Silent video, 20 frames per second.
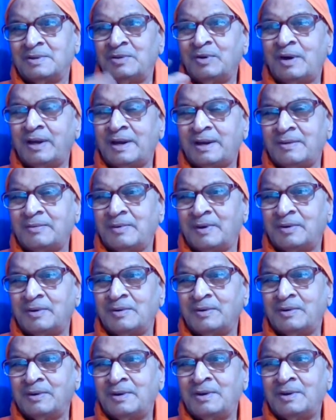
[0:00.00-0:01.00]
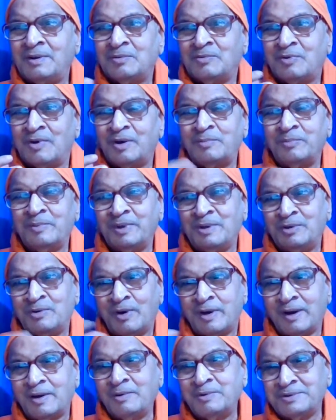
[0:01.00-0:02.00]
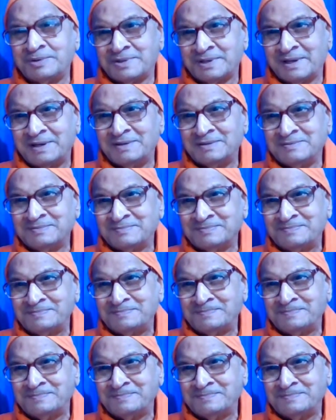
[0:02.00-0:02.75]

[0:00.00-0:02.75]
you are a wave. For me, you are outside.